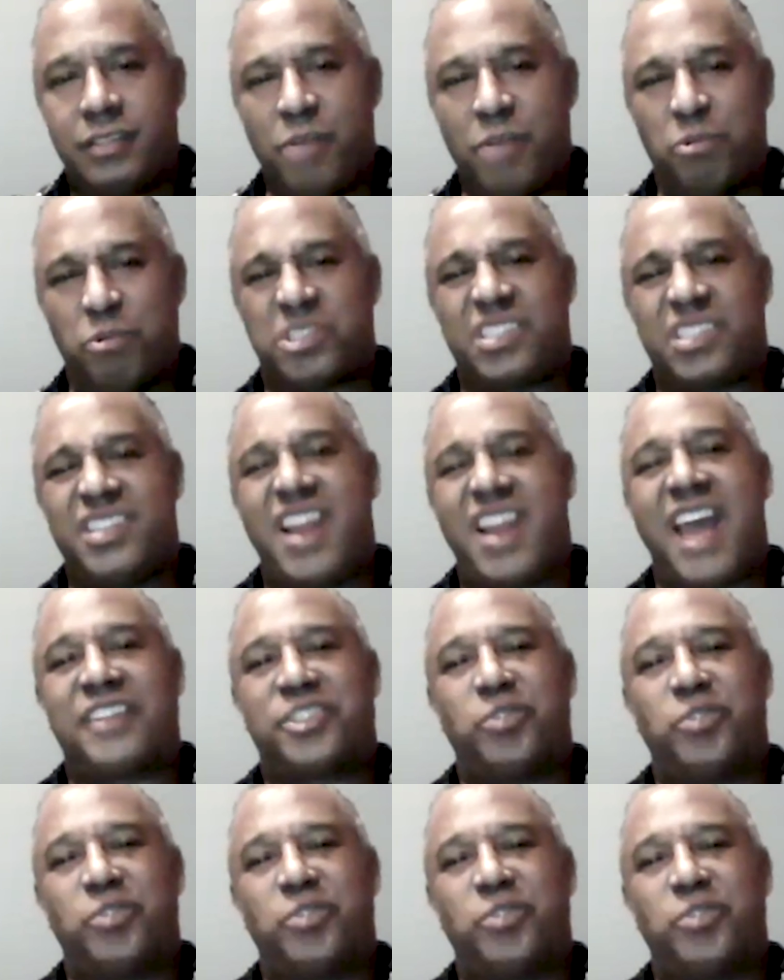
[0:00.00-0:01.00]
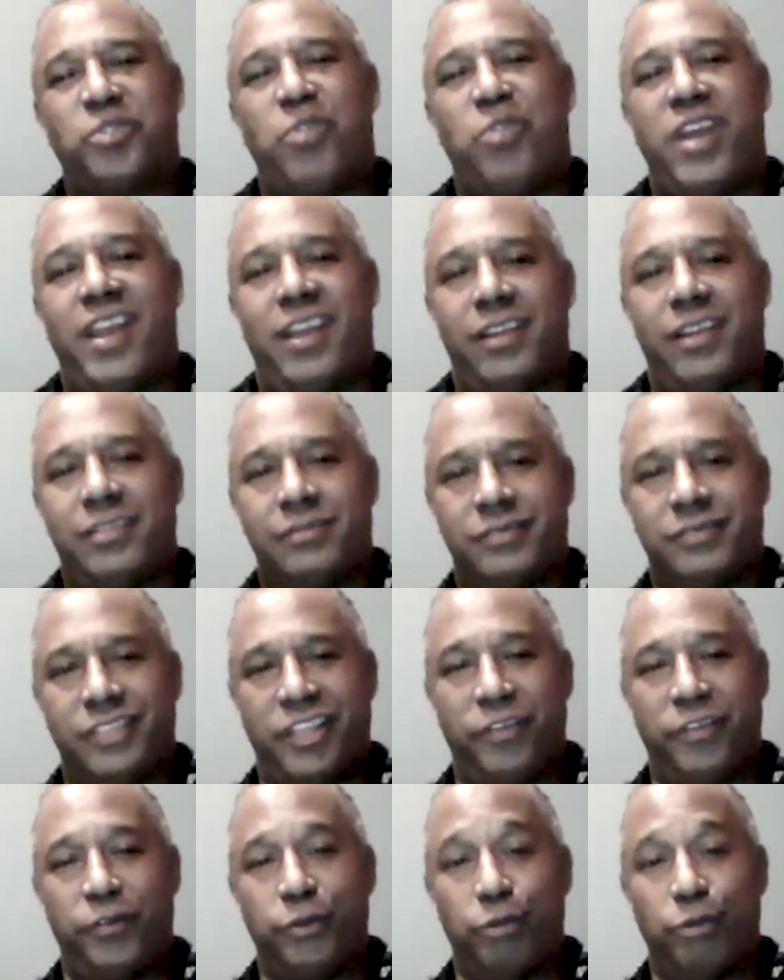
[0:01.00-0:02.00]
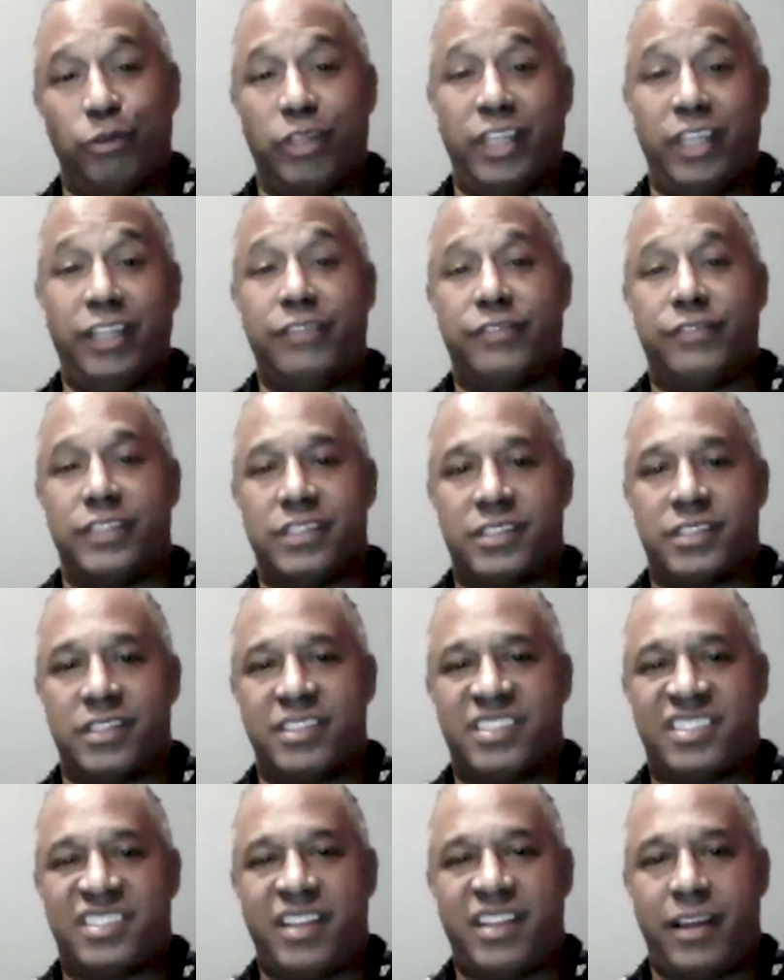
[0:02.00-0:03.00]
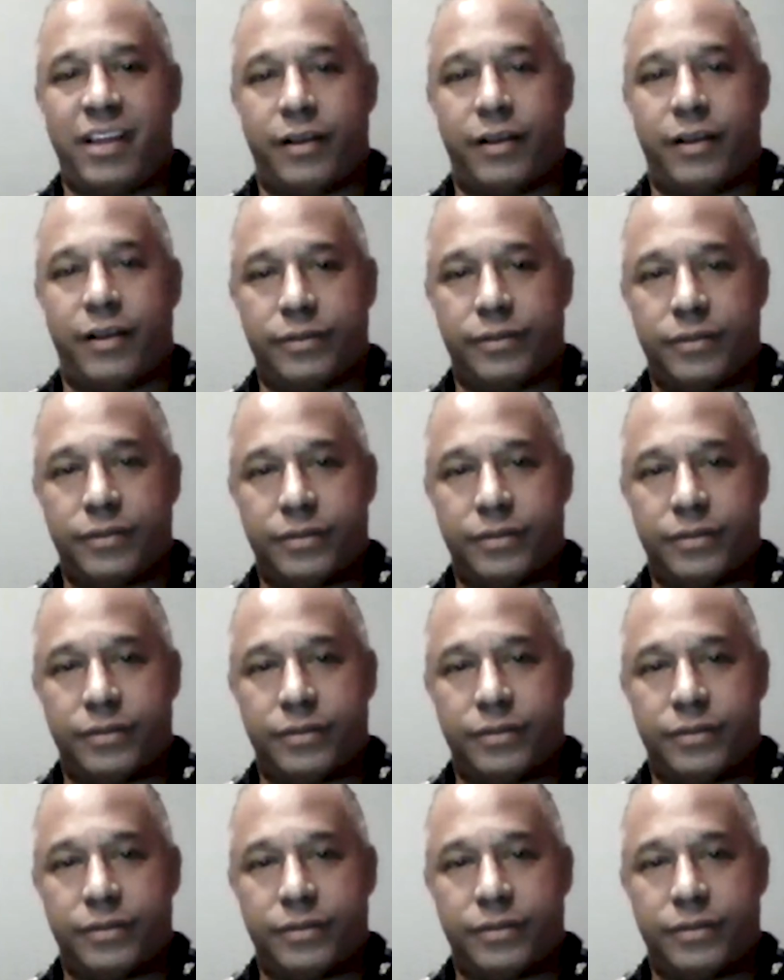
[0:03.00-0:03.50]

they will snatch it away and give you leavings instead.